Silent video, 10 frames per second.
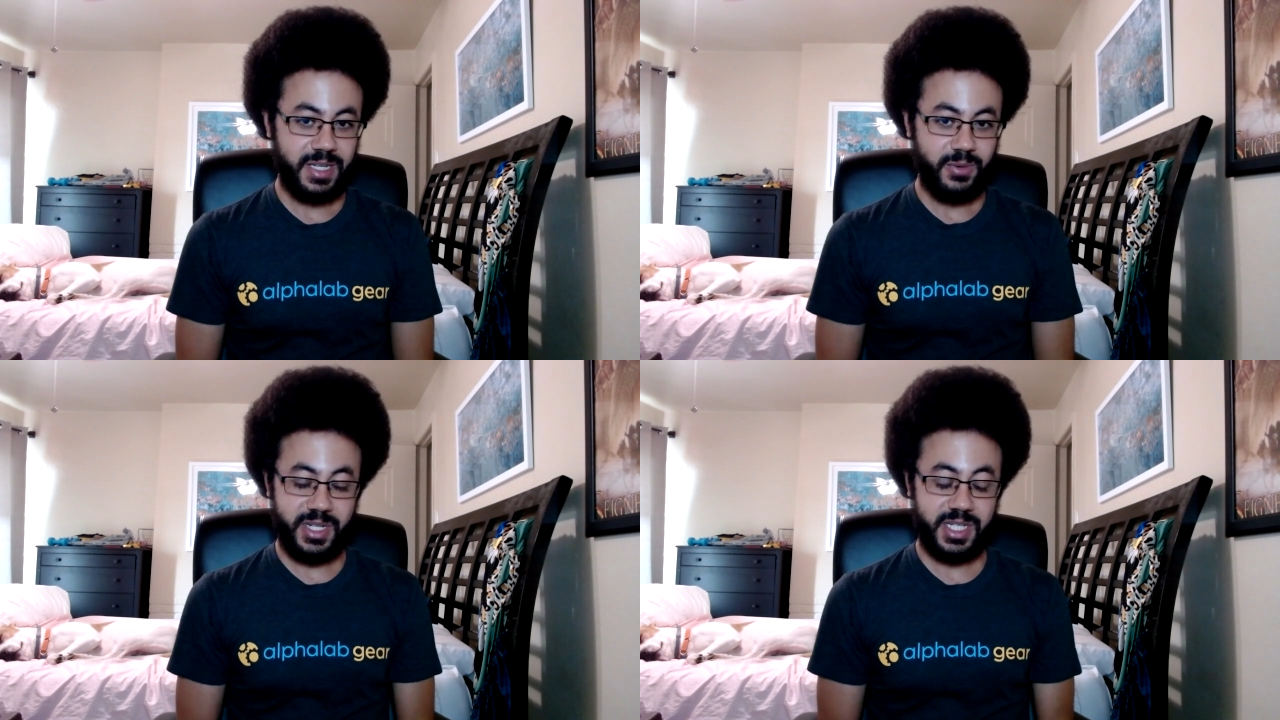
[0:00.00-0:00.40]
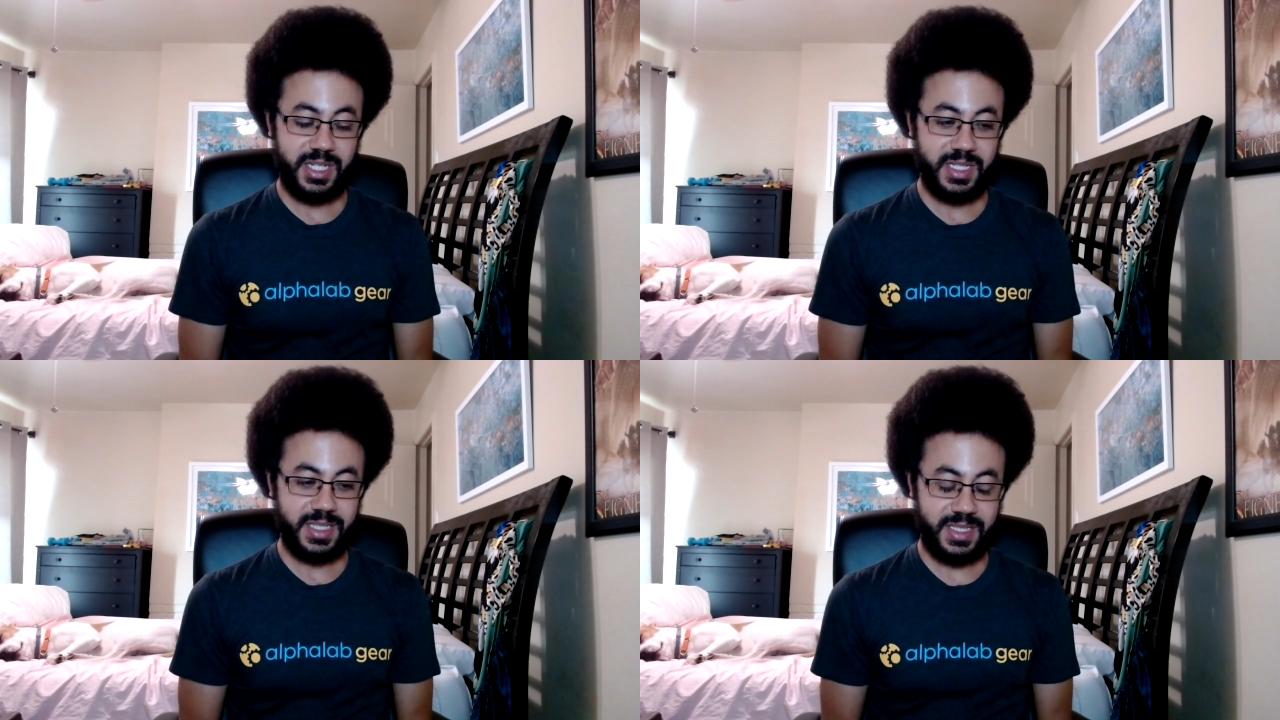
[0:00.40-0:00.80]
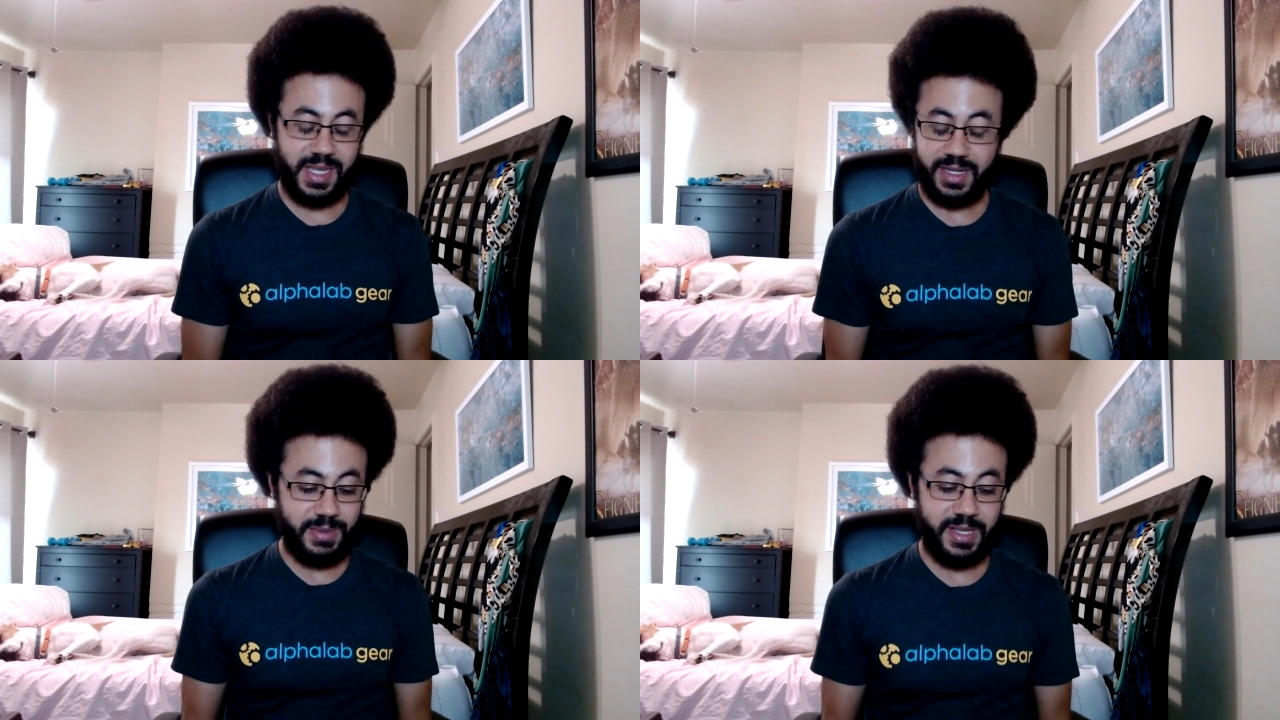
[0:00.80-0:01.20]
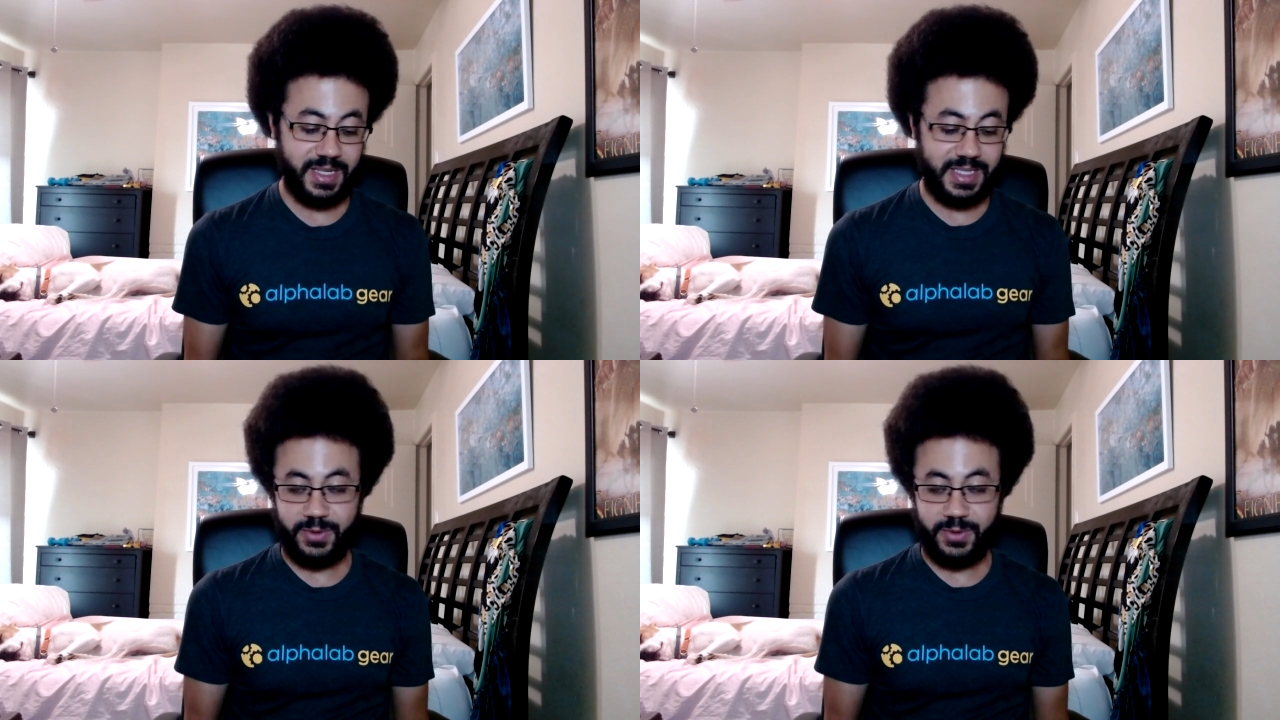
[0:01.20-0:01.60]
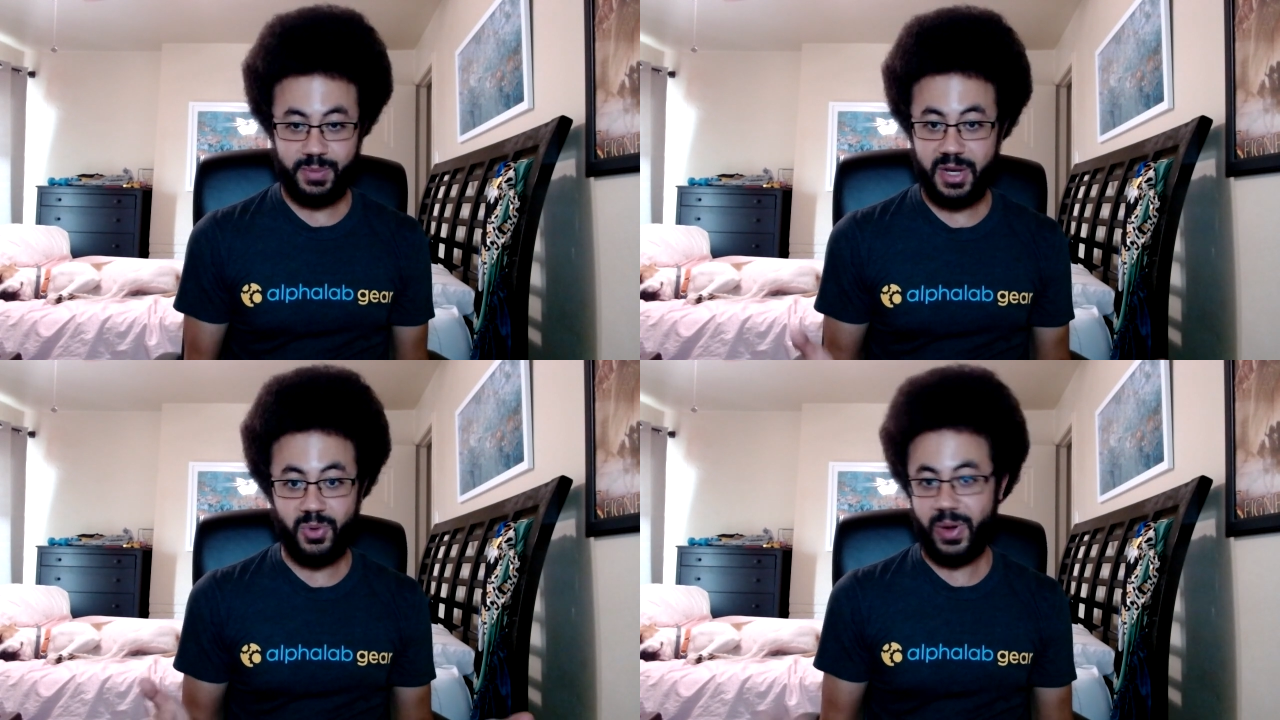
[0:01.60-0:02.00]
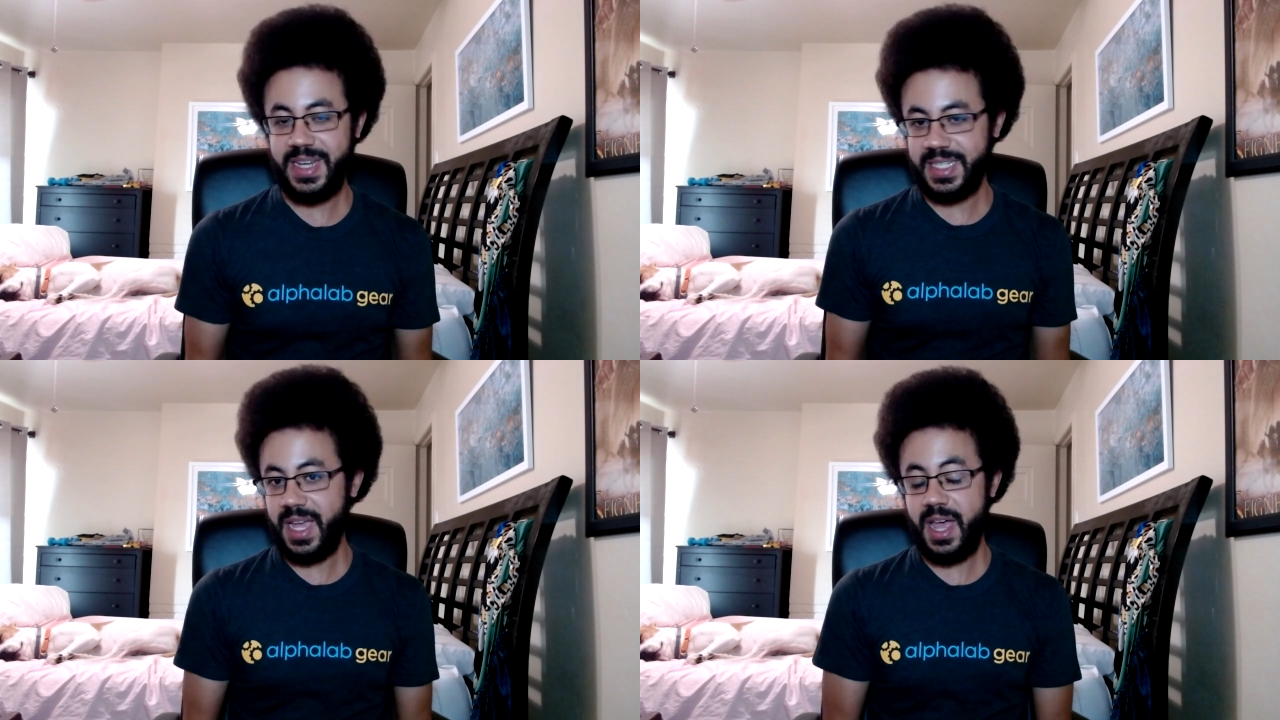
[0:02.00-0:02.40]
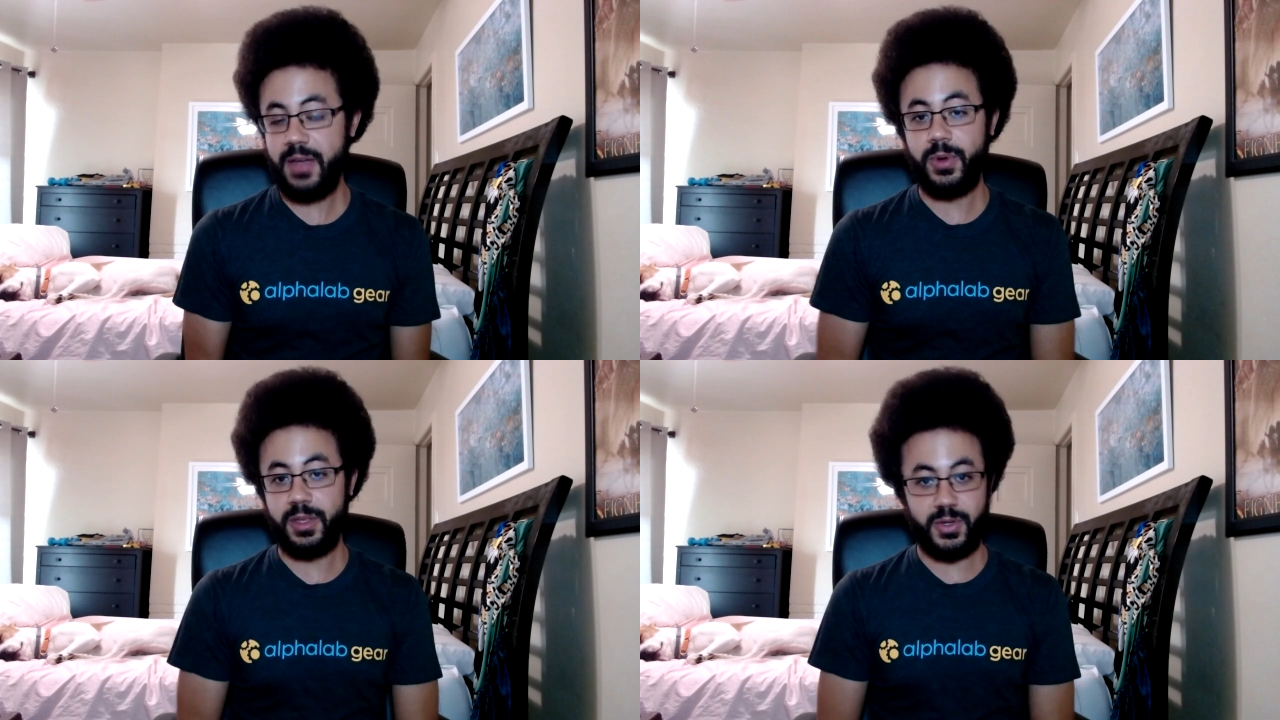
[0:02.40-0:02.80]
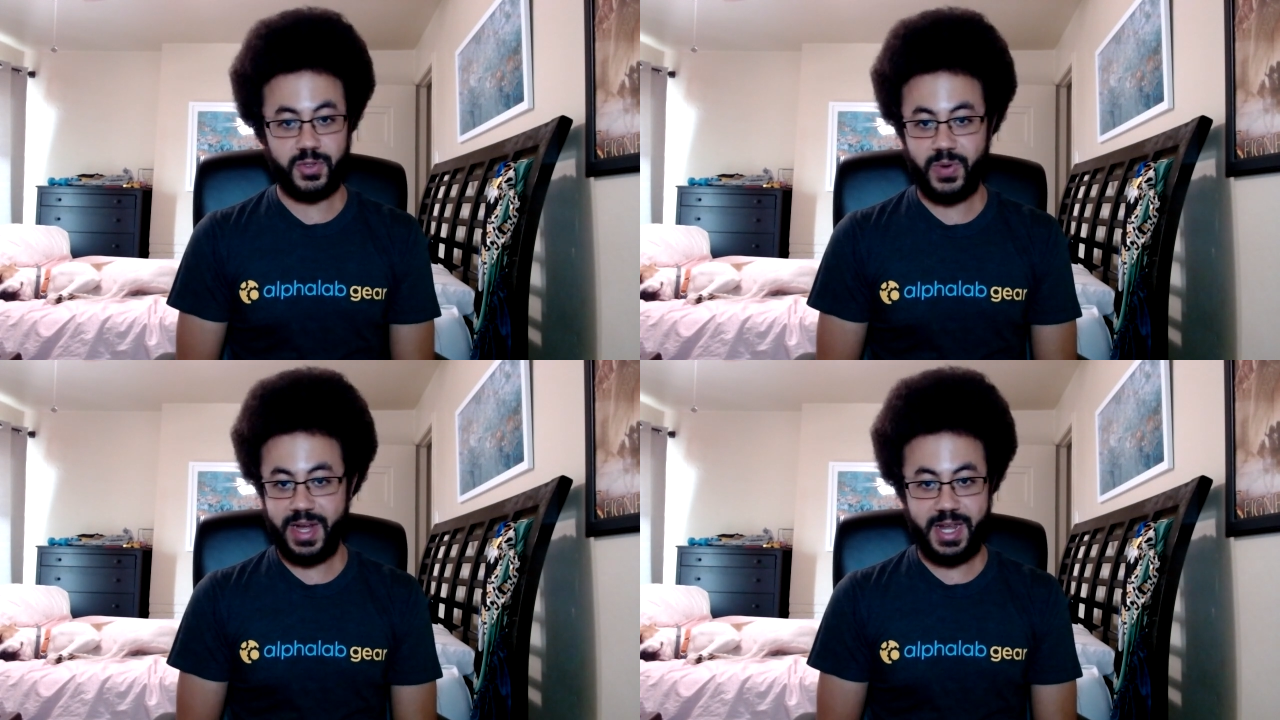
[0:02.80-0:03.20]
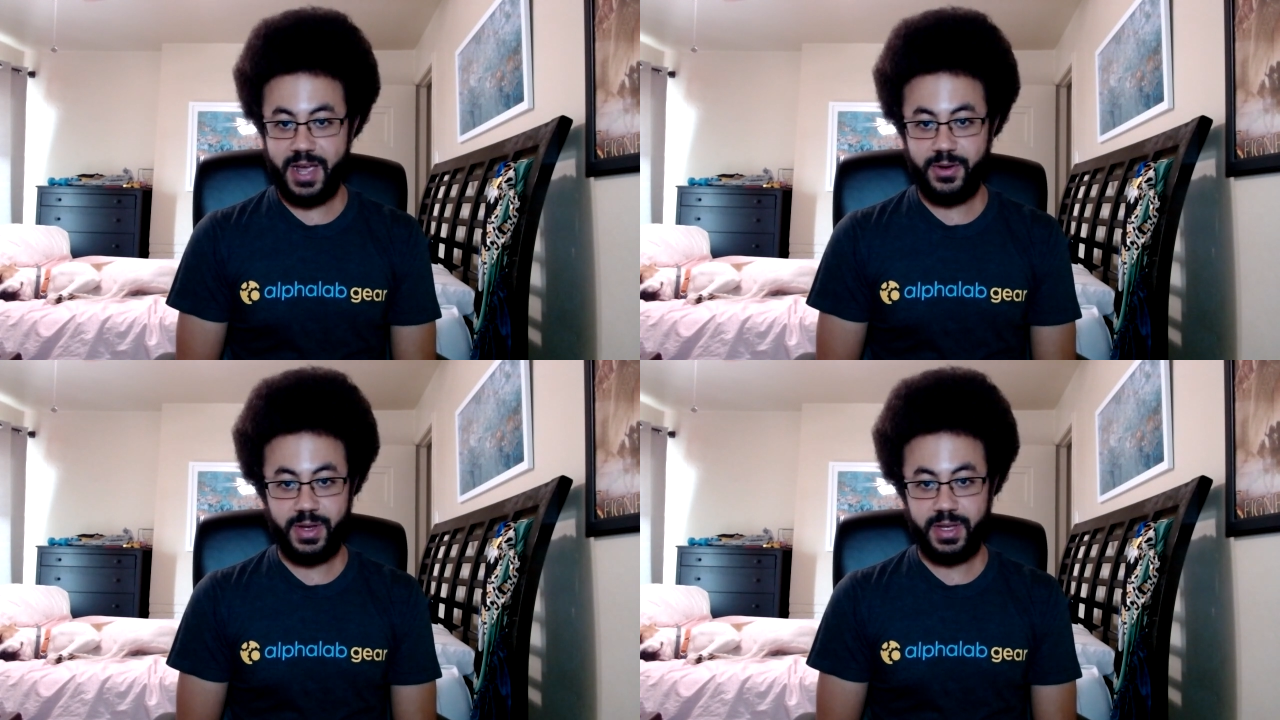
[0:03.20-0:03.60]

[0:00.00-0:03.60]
which sucks because it would be great to have one of those right now.